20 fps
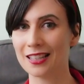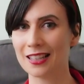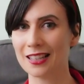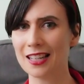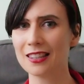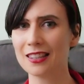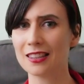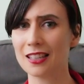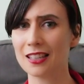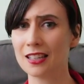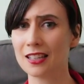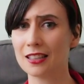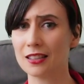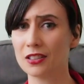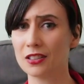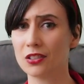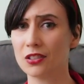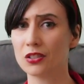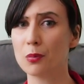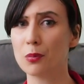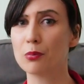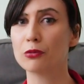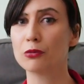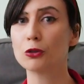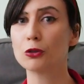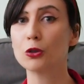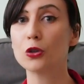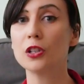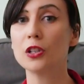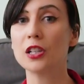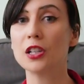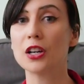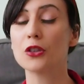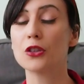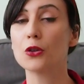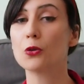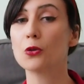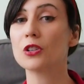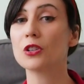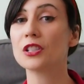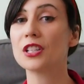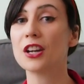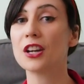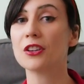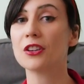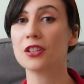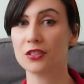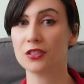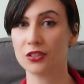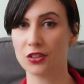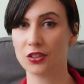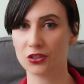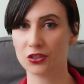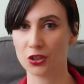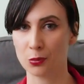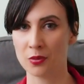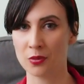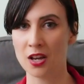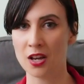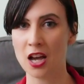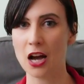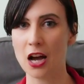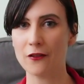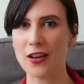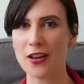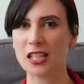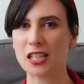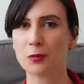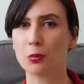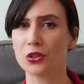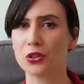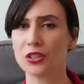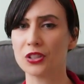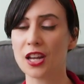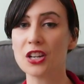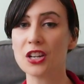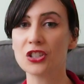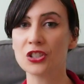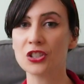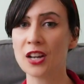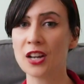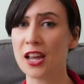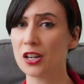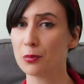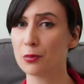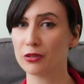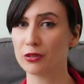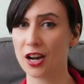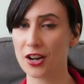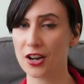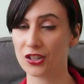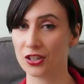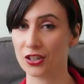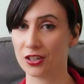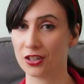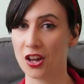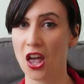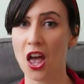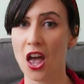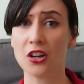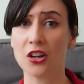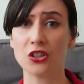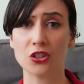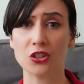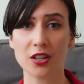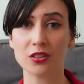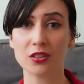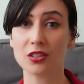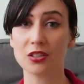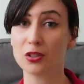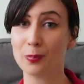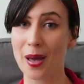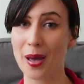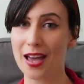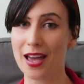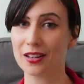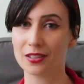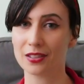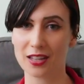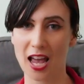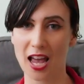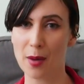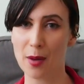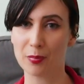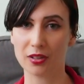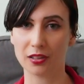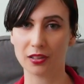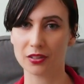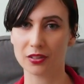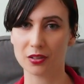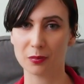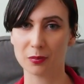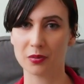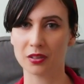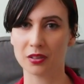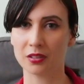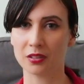They think this is a brutal, authoritarian system of exploitation and oppression, just as bad as capitalism.